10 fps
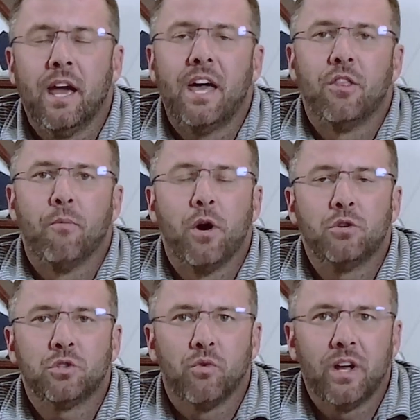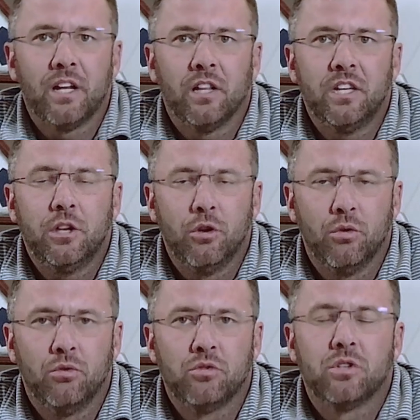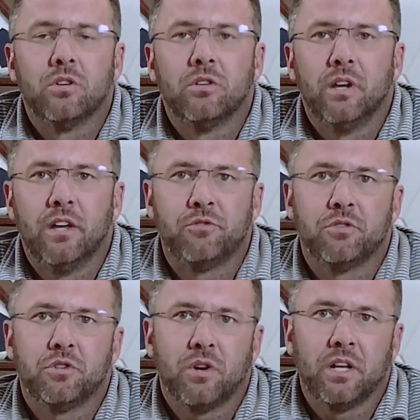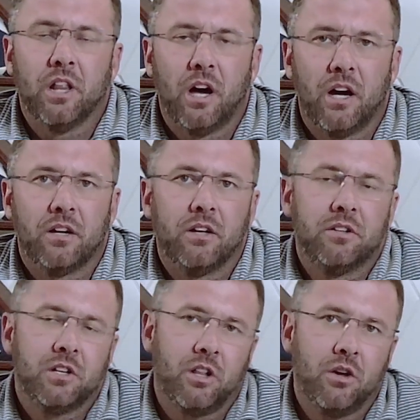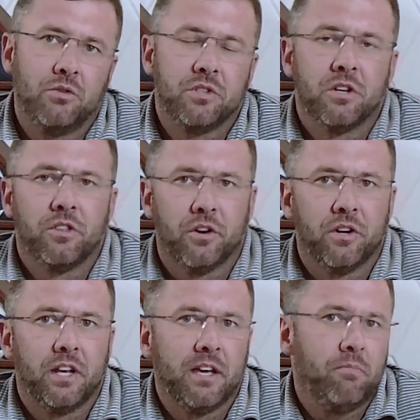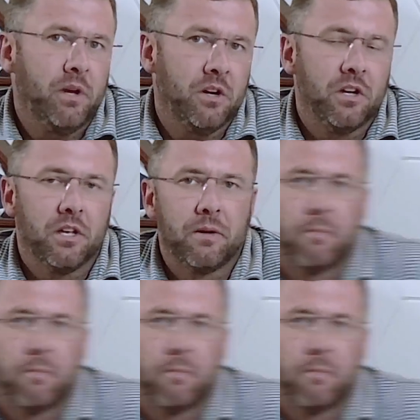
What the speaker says: and the most readily used interest rate lock to close in a 30-day period.